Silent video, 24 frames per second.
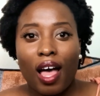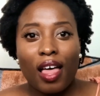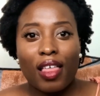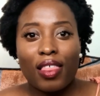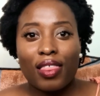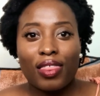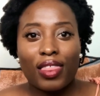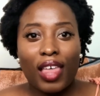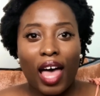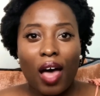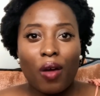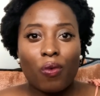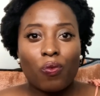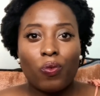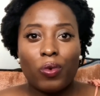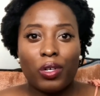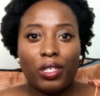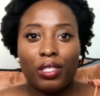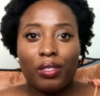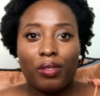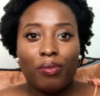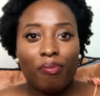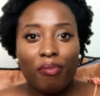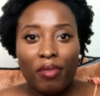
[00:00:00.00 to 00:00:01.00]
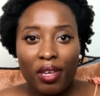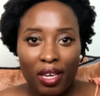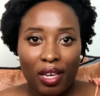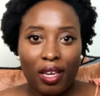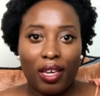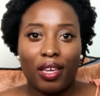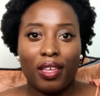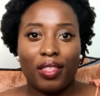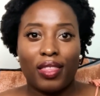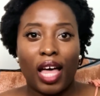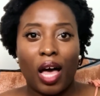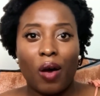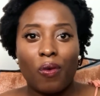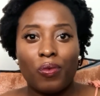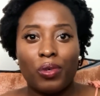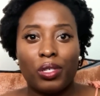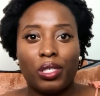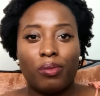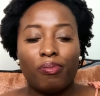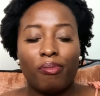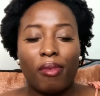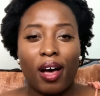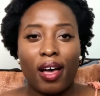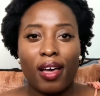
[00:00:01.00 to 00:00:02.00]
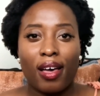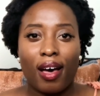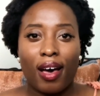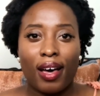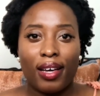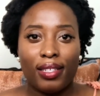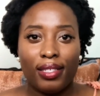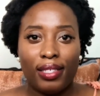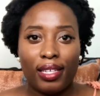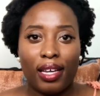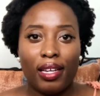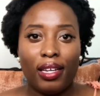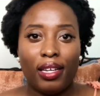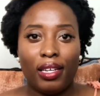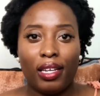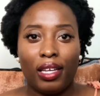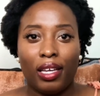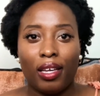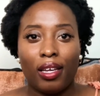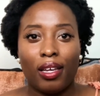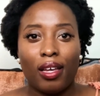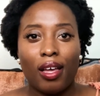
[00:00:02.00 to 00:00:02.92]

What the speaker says: that was me. That was my identity.